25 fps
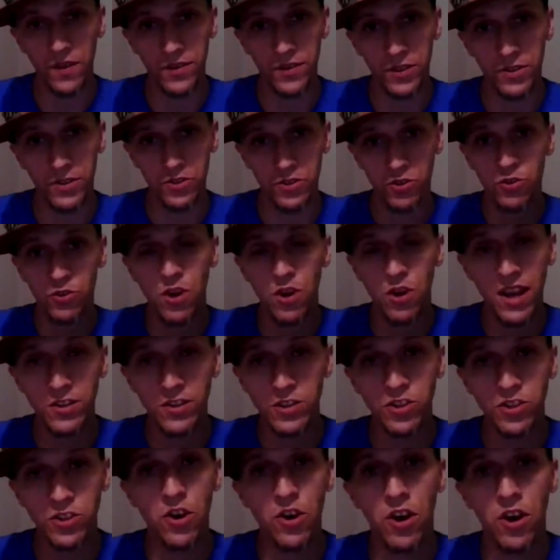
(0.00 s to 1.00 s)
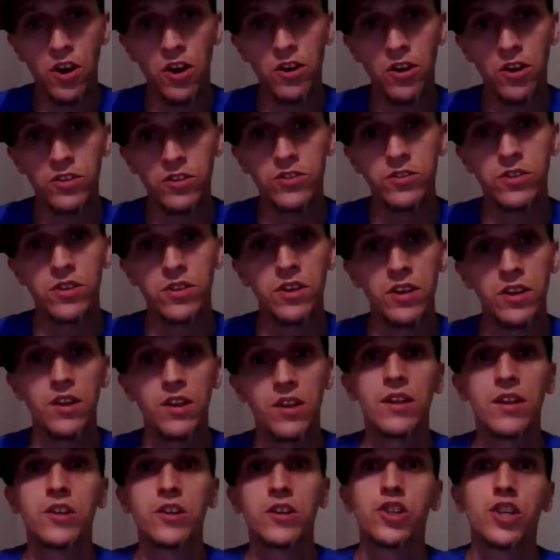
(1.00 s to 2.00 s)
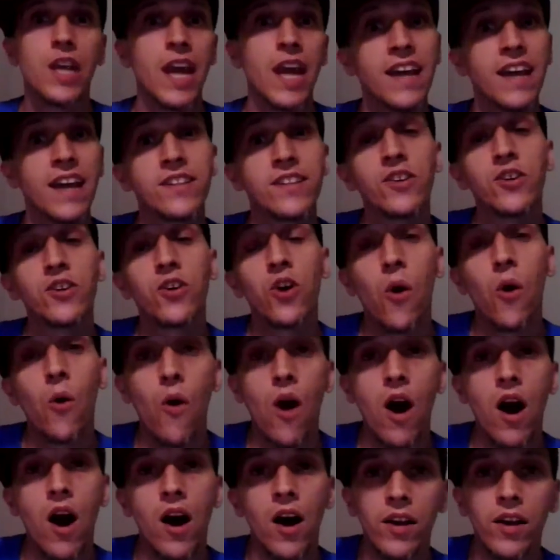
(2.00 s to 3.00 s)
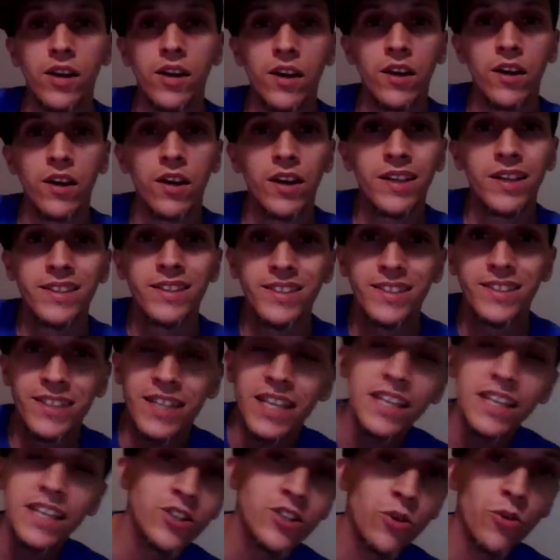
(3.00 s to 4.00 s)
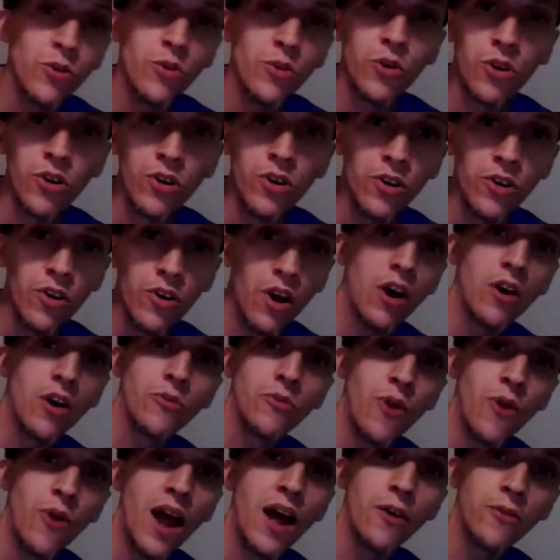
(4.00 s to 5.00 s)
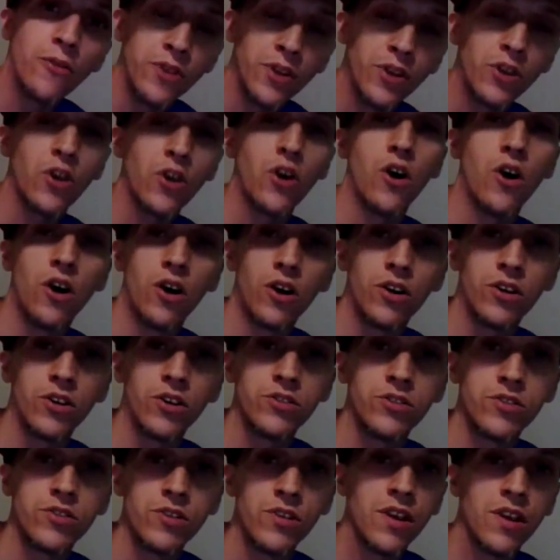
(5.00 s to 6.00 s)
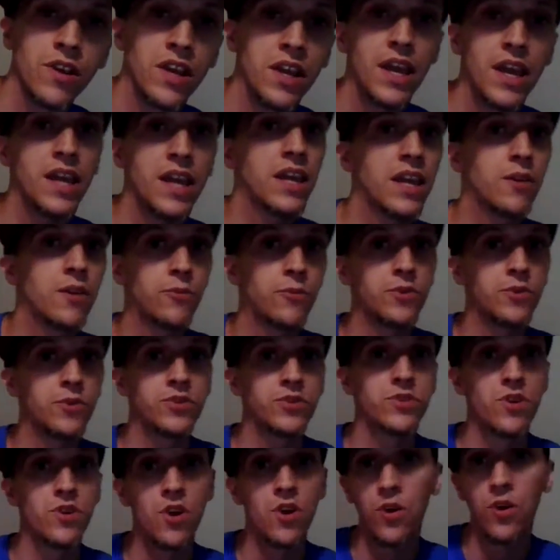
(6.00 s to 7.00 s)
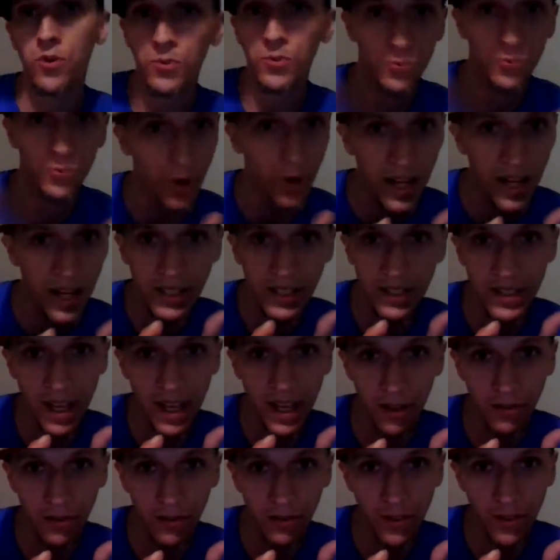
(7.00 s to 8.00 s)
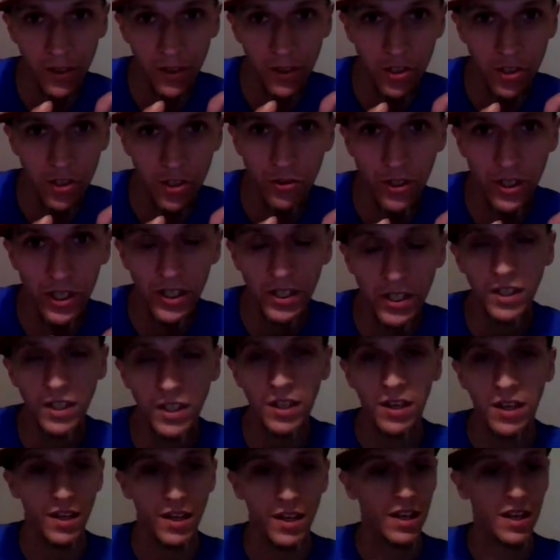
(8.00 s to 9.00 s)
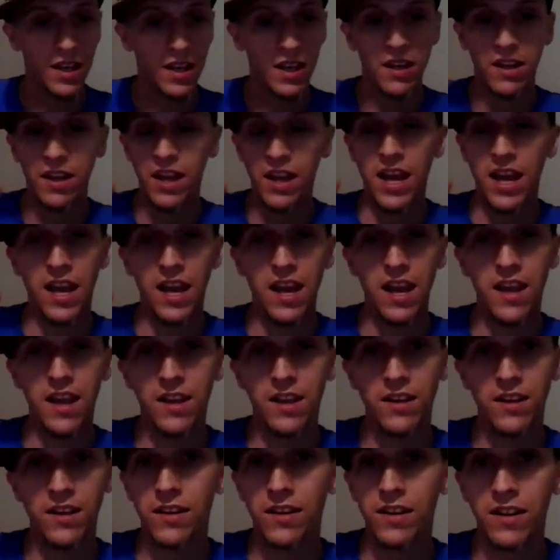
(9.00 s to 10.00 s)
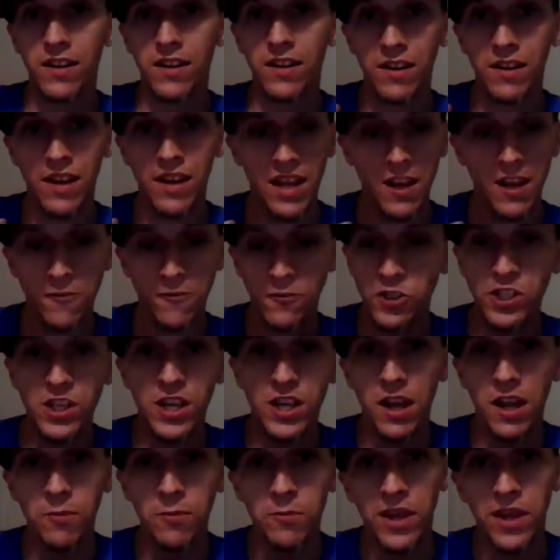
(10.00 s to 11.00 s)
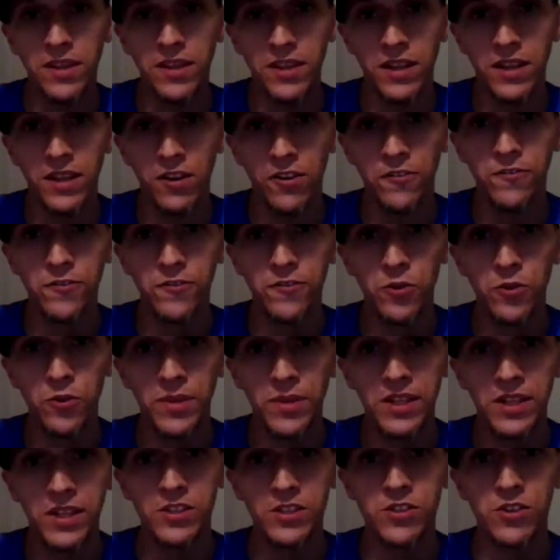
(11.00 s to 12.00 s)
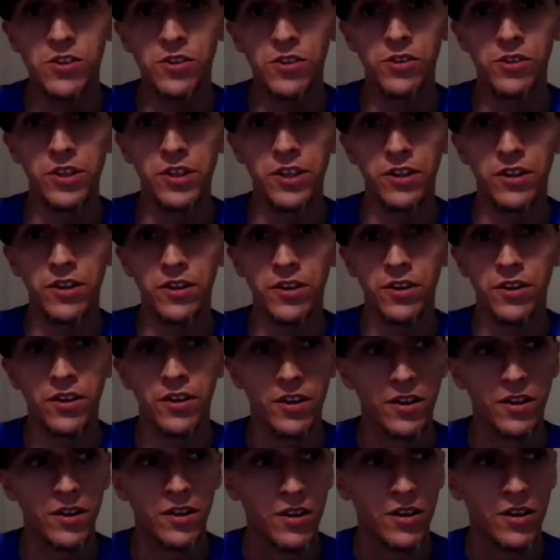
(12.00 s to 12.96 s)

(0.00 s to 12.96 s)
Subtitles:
There's crashed cars. She had to go on a detour around the cars. It was right down the street. And if she had been there a few minutes earlier,